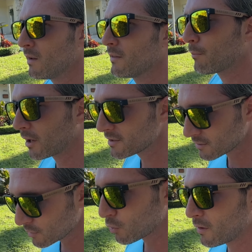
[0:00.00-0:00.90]
the prices
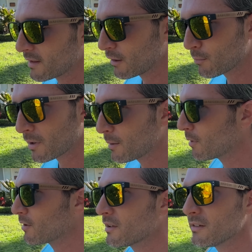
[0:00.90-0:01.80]
aren't going down in my
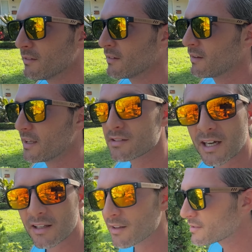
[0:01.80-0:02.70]
market, it's
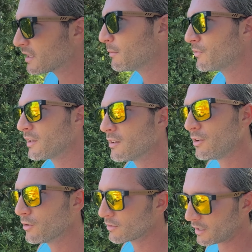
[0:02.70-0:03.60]
kind of the same thing
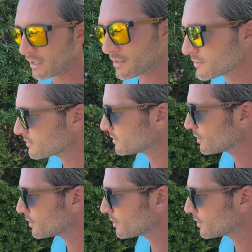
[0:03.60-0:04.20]
here, guys, you